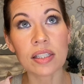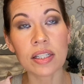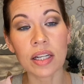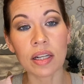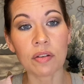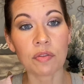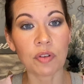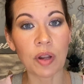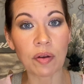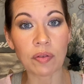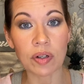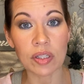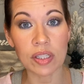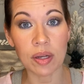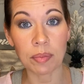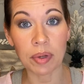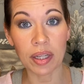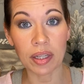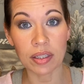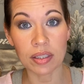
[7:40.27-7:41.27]
favorites on my
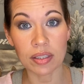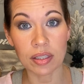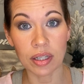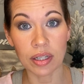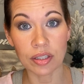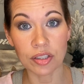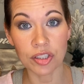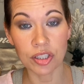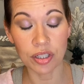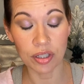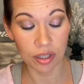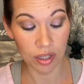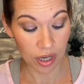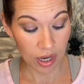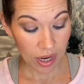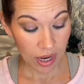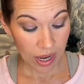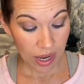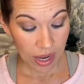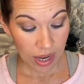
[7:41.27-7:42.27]
list last year.
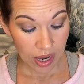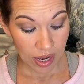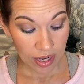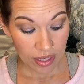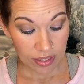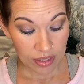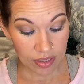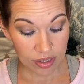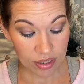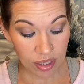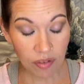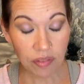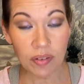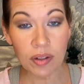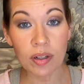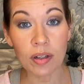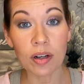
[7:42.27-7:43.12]
7